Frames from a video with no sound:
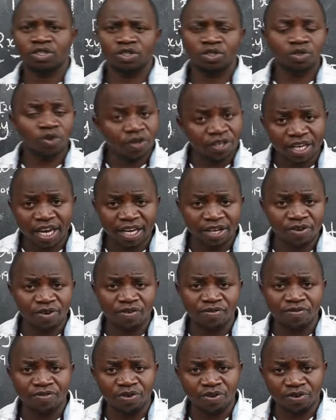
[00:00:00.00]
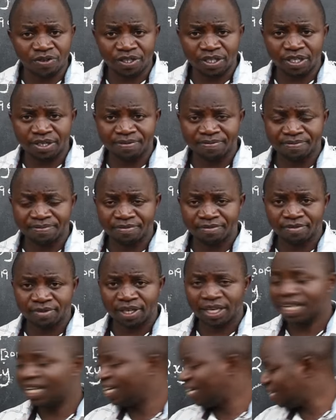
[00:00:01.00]
Don't get confused.
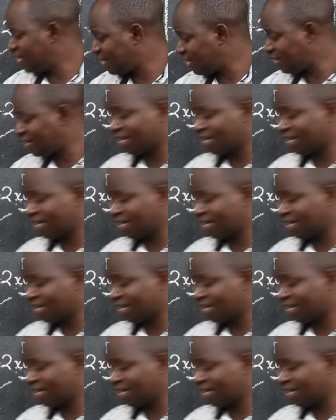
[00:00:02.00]
It is